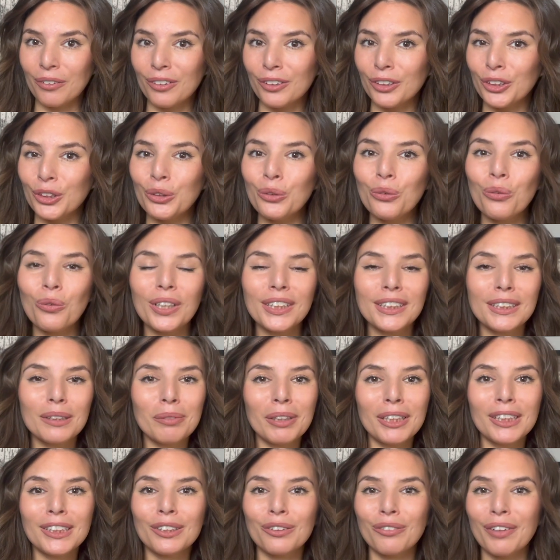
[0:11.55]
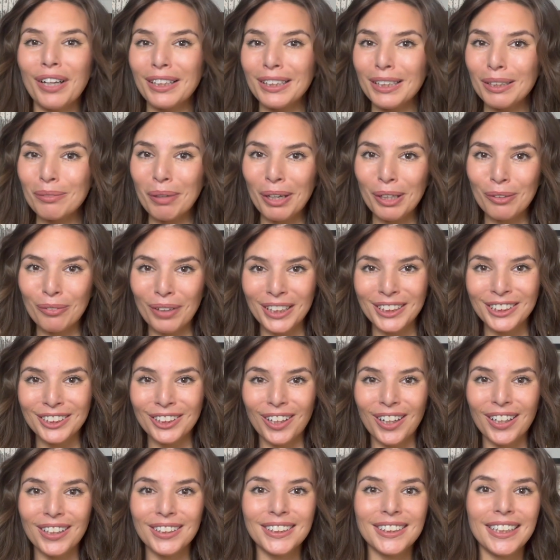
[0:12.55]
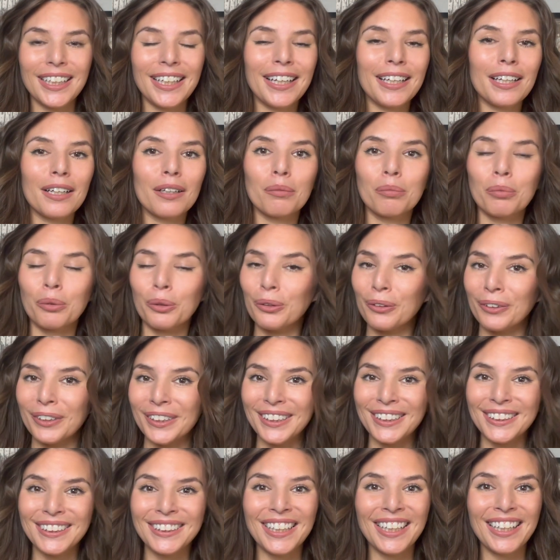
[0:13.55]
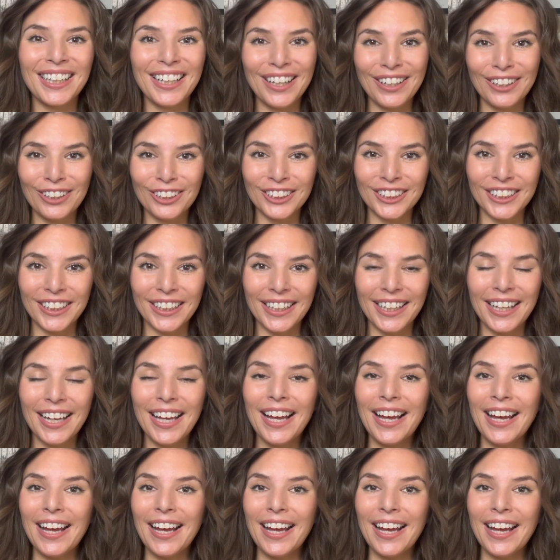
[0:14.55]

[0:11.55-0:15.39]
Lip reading: you want to be surrounded by restaurants and breweries and energy,